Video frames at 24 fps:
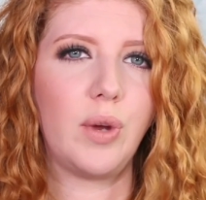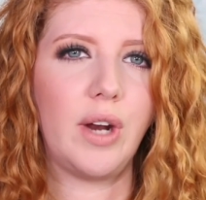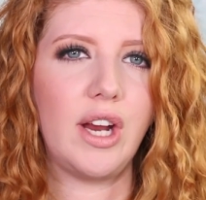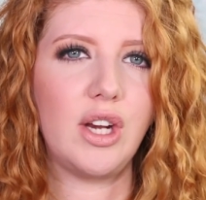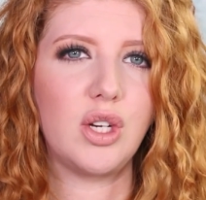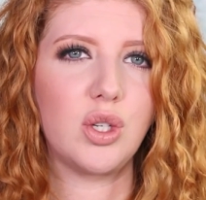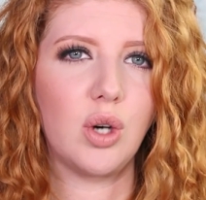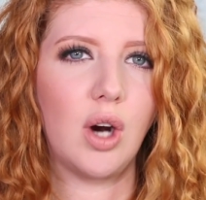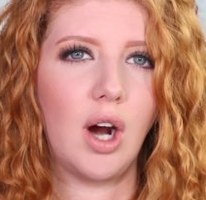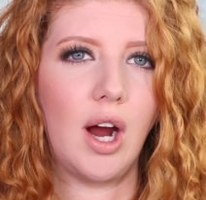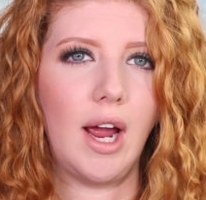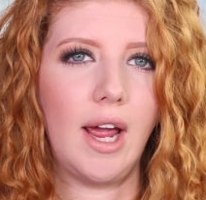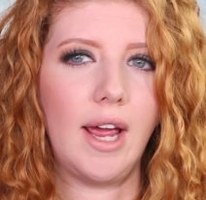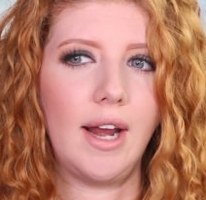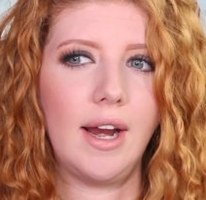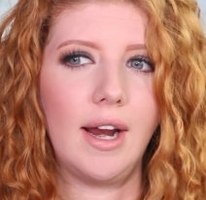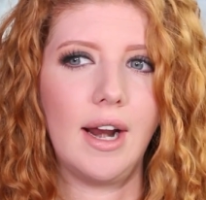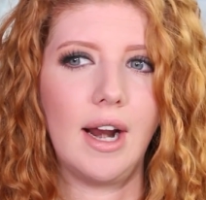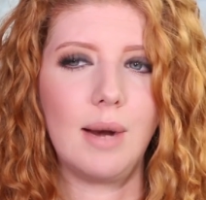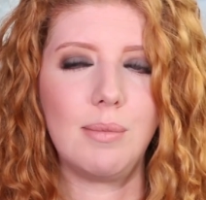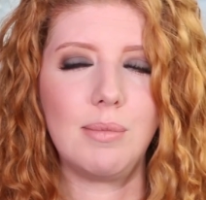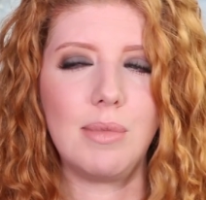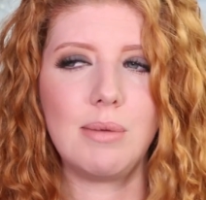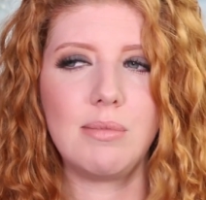one I tried,
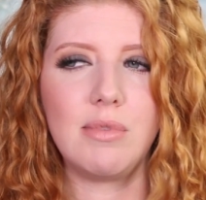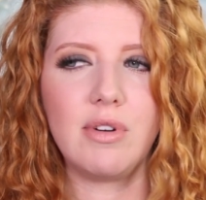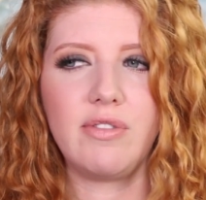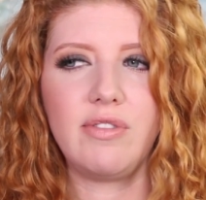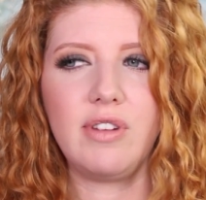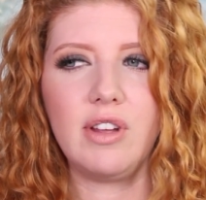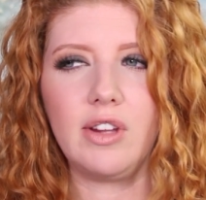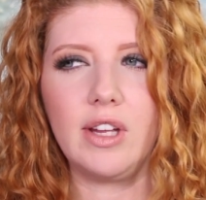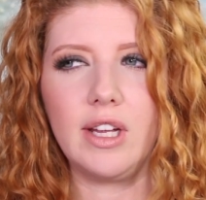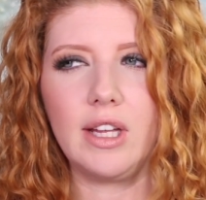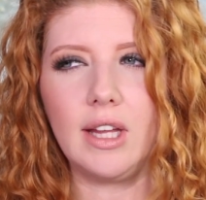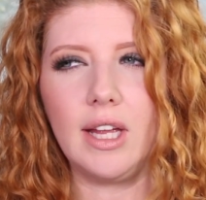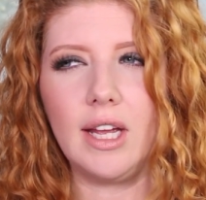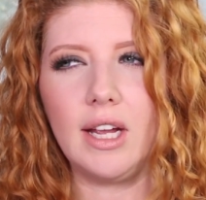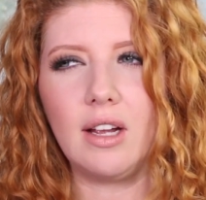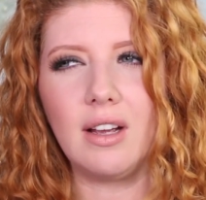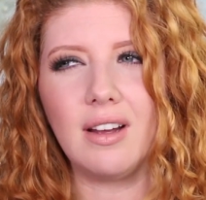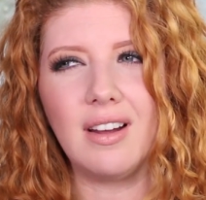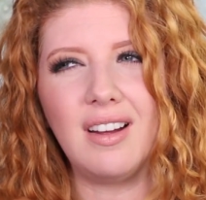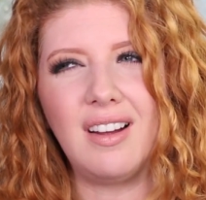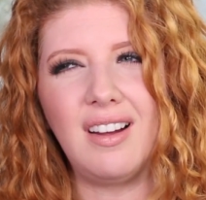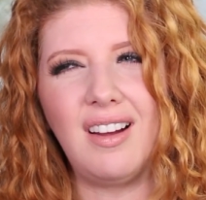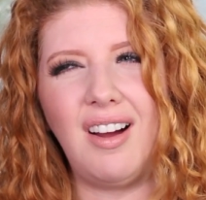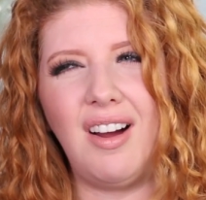and I remember feeling
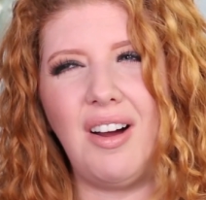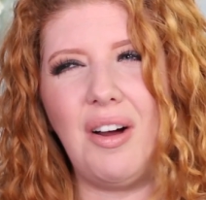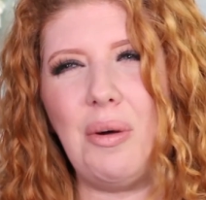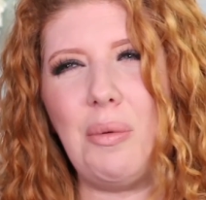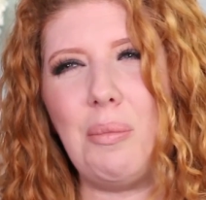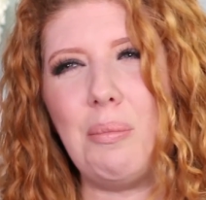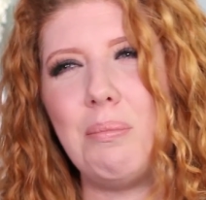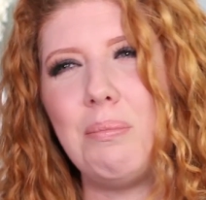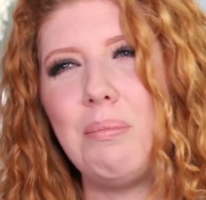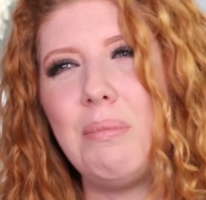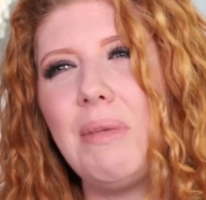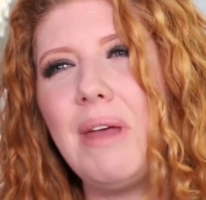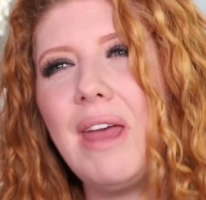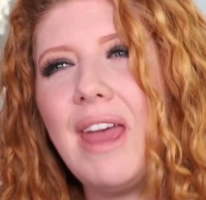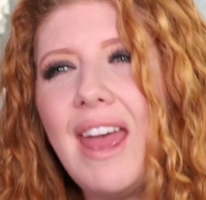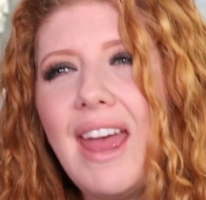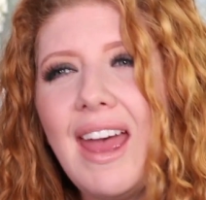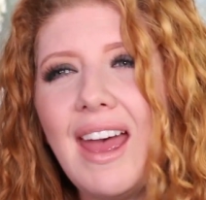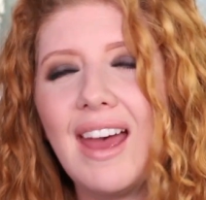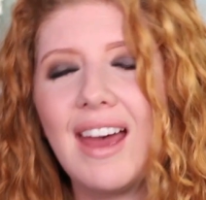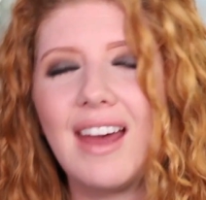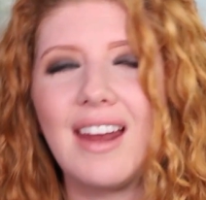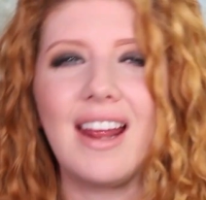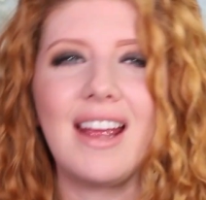like, oh
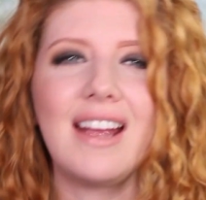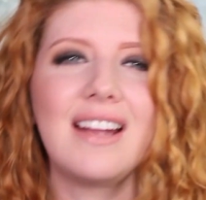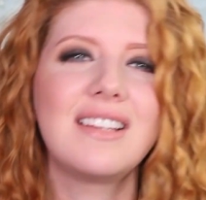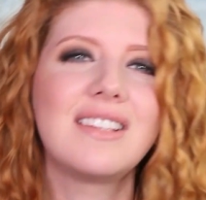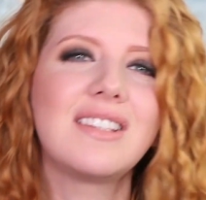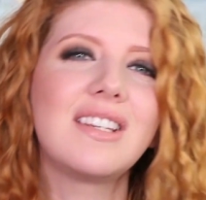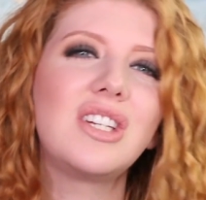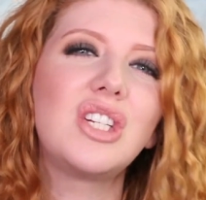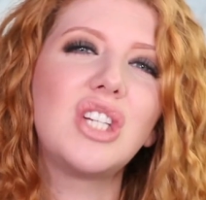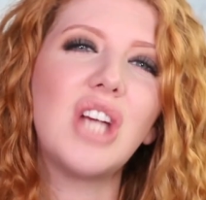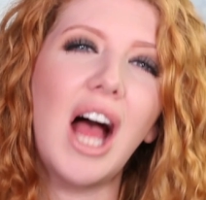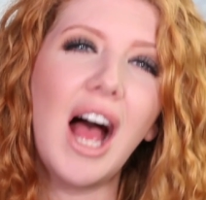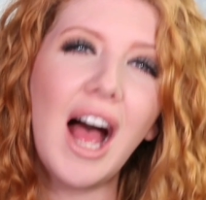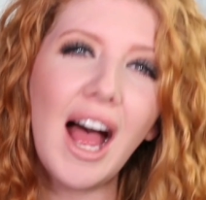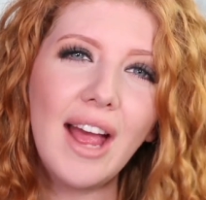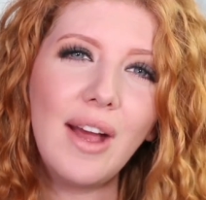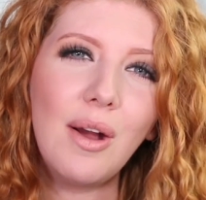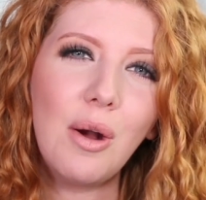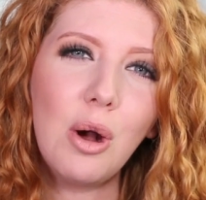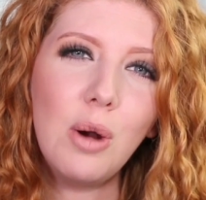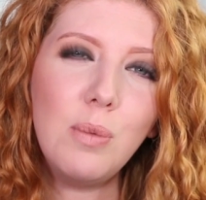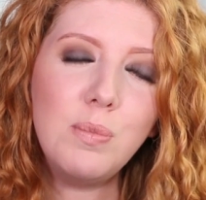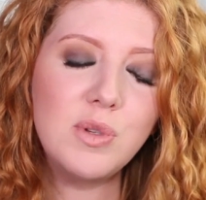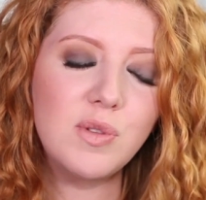man, I had such high
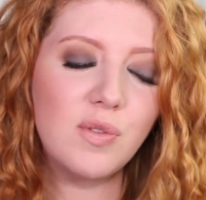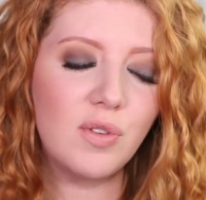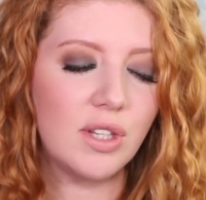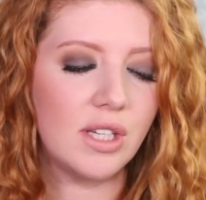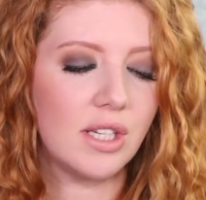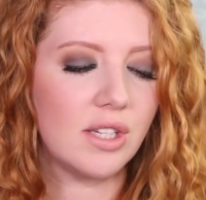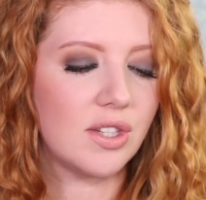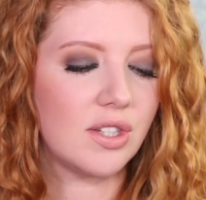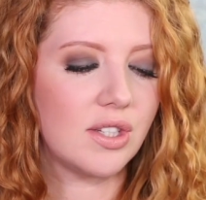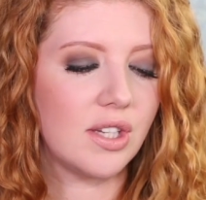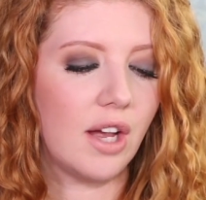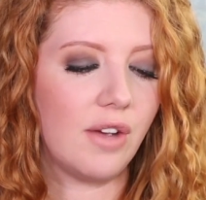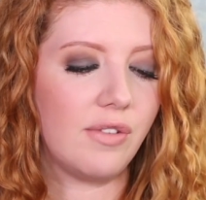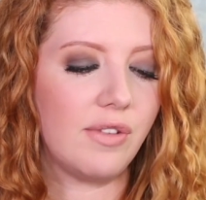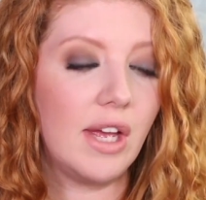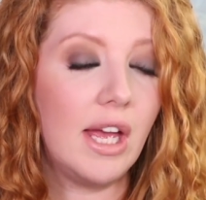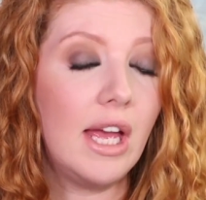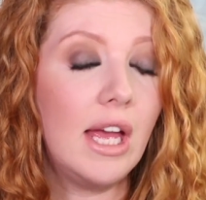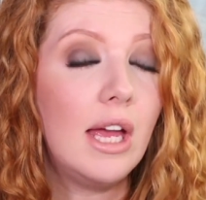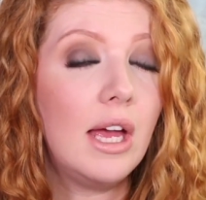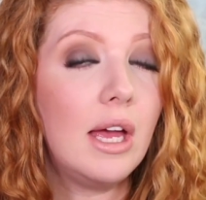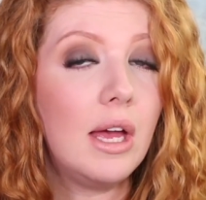hopes for this stuff.